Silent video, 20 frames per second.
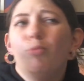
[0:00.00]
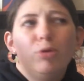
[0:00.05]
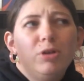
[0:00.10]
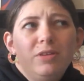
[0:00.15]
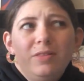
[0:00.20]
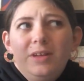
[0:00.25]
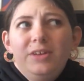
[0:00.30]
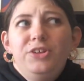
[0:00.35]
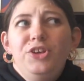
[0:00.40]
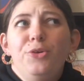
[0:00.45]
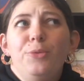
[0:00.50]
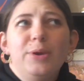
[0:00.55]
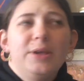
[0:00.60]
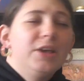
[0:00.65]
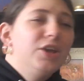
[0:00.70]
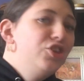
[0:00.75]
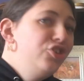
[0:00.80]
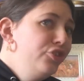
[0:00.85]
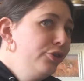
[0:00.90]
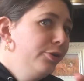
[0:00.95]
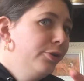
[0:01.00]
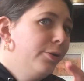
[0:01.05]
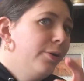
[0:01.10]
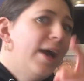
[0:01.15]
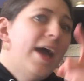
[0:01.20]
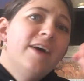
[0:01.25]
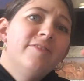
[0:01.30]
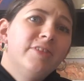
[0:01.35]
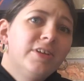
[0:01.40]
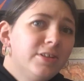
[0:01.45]
What are they doing? You don't
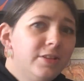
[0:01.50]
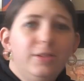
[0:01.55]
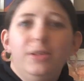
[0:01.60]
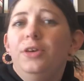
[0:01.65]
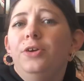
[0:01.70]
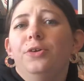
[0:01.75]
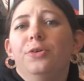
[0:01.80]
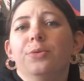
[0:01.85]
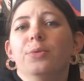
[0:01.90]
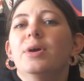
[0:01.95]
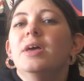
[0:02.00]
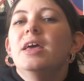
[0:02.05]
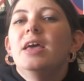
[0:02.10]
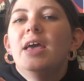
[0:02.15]
have a clue.